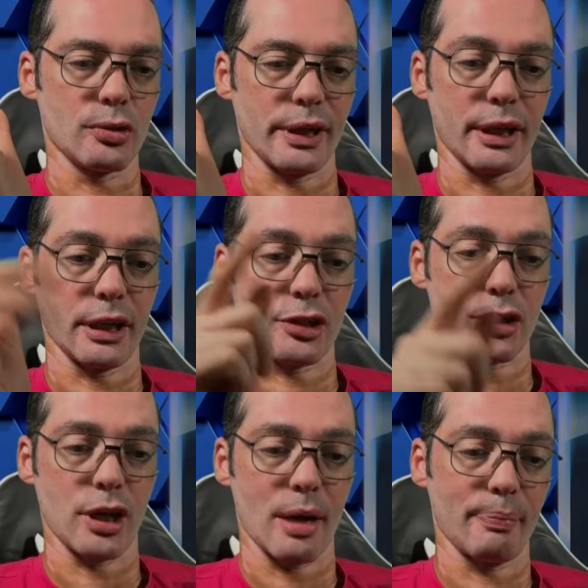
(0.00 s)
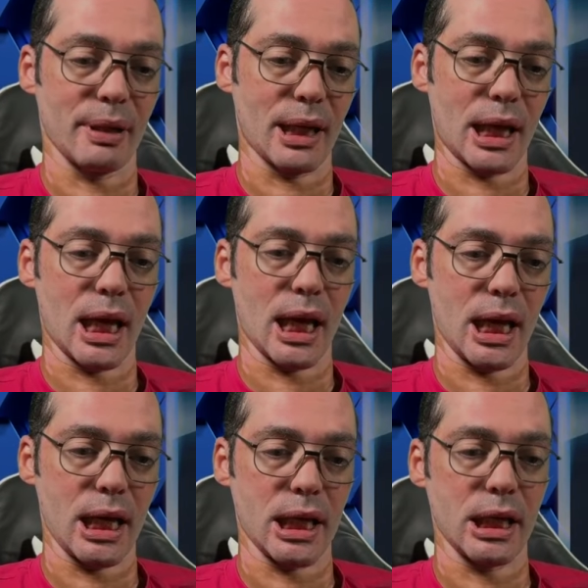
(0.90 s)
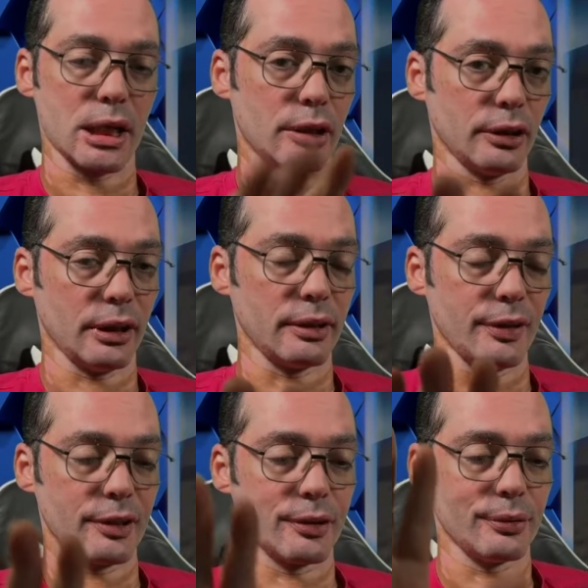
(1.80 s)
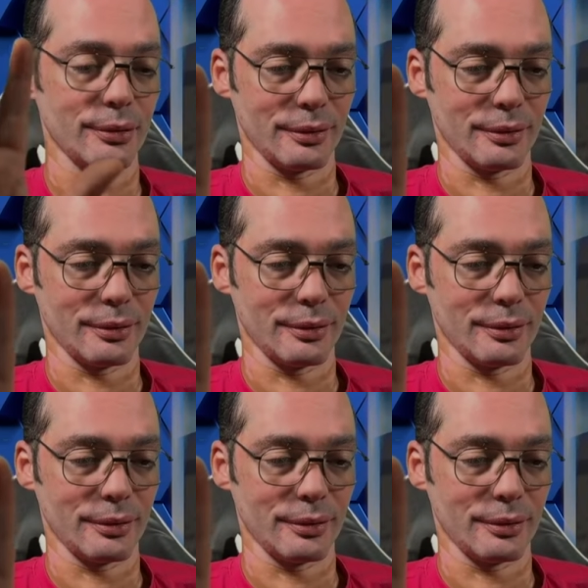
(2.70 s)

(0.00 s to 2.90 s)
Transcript: I'm gonna stop in here, not the video,